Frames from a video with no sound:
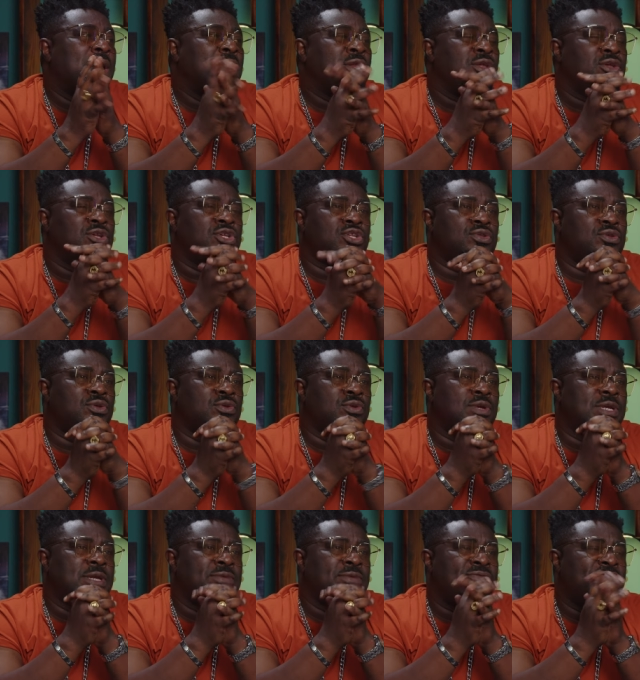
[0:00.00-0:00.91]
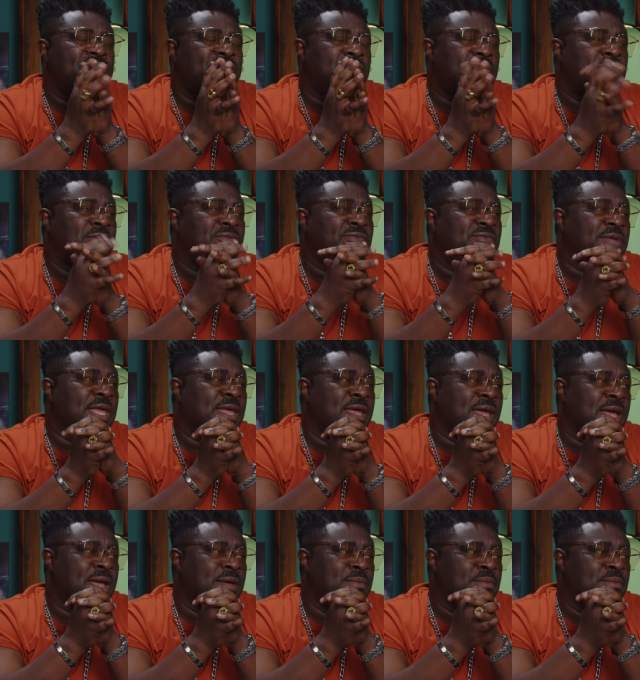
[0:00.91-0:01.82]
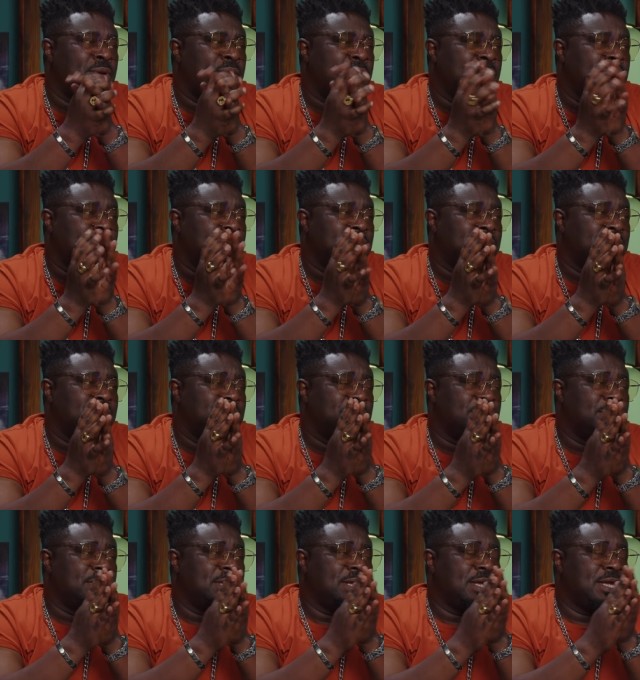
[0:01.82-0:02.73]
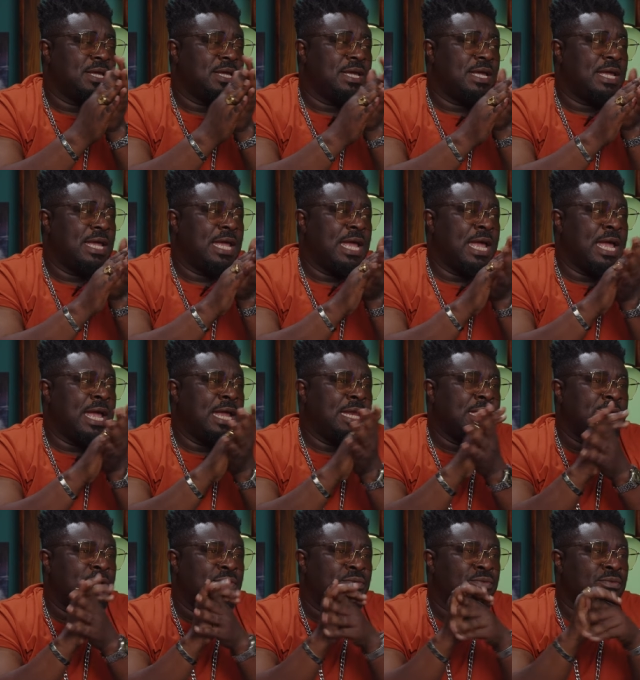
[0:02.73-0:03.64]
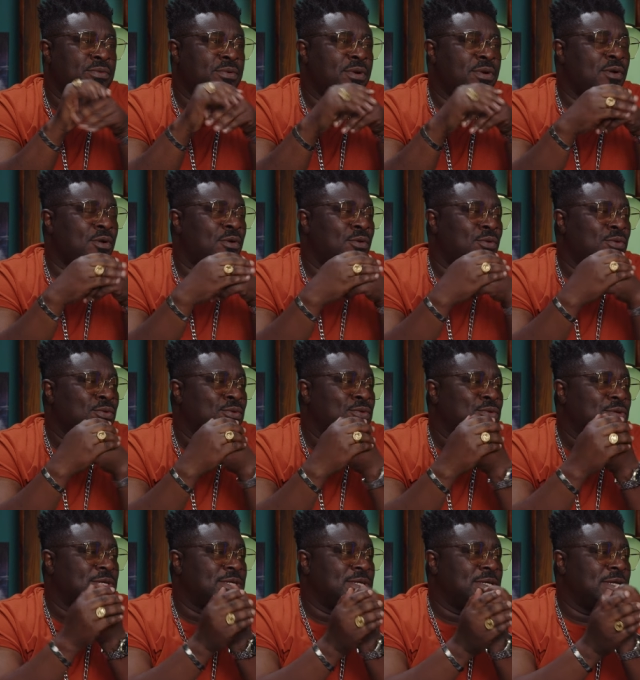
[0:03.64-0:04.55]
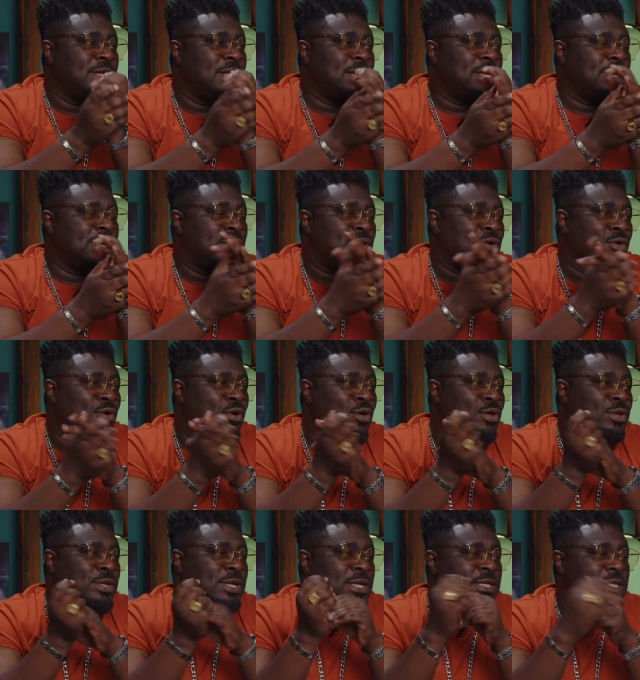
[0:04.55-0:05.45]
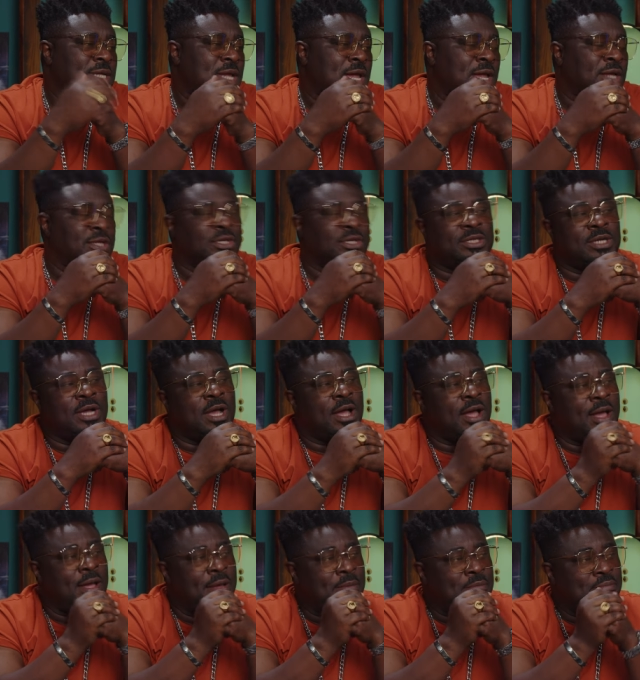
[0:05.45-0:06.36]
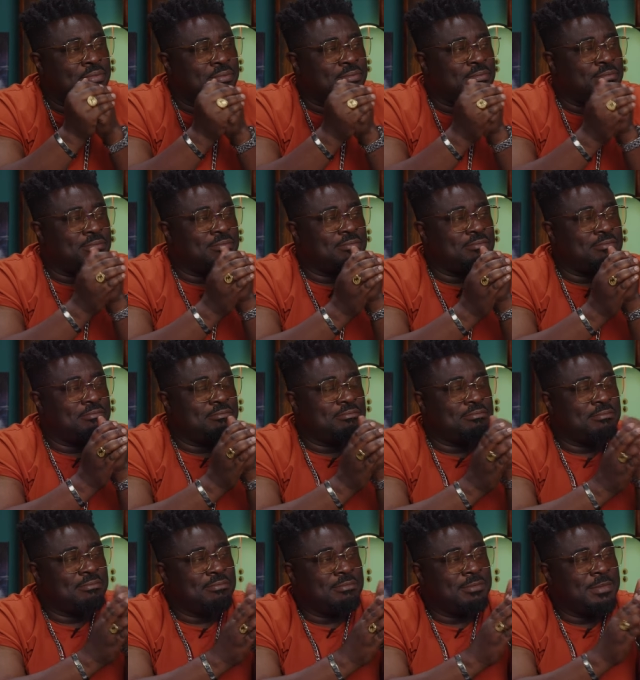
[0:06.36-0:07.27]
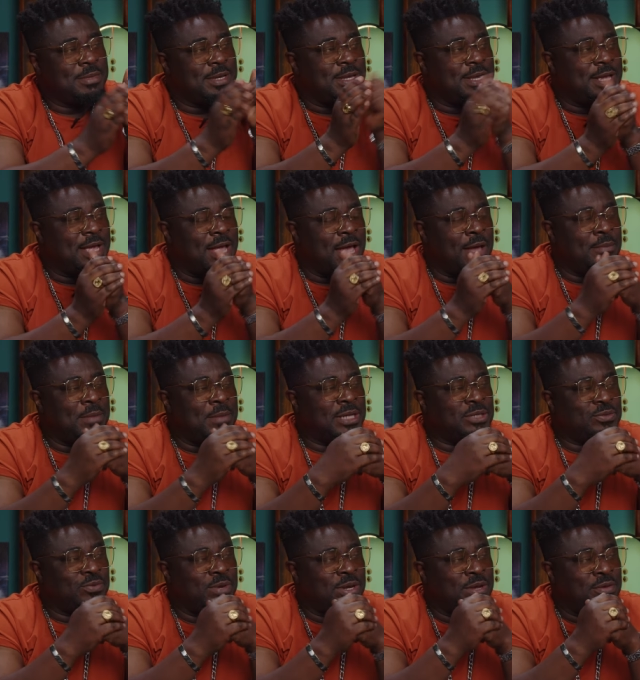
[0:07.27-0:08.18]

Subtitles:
you stood in front of a camera and they rolled and they called it a job, how much were you